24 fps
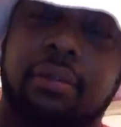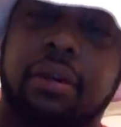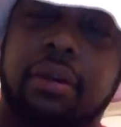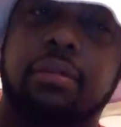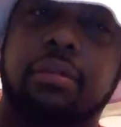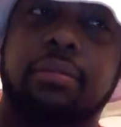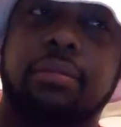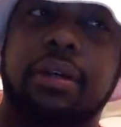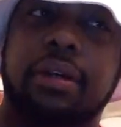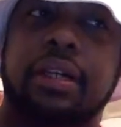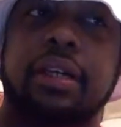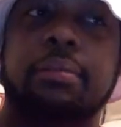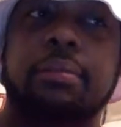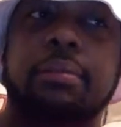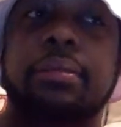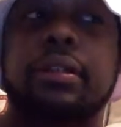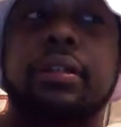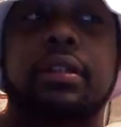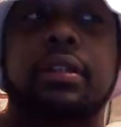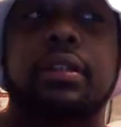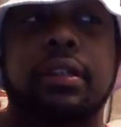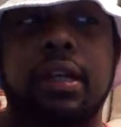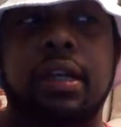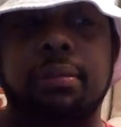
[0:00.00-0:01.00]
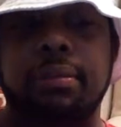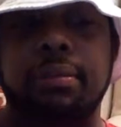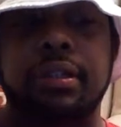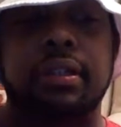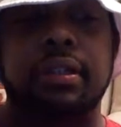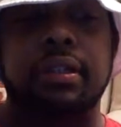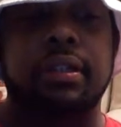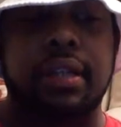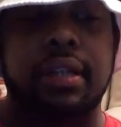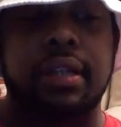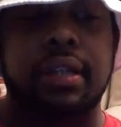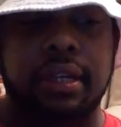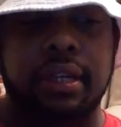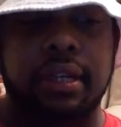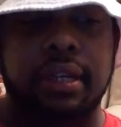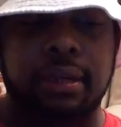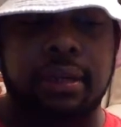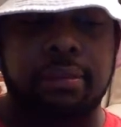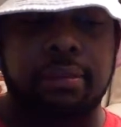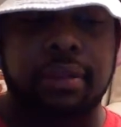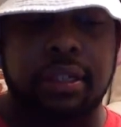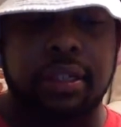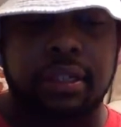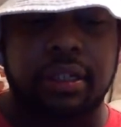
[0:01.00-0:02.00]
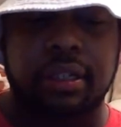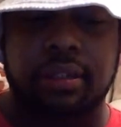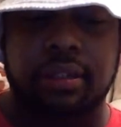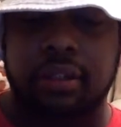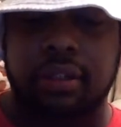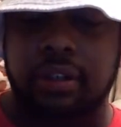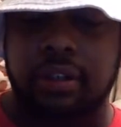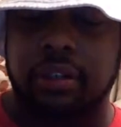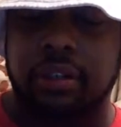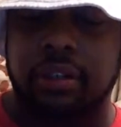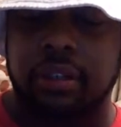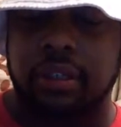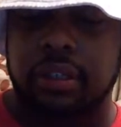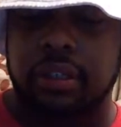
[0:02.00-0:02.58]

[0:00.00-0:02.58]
well, man, let me get this a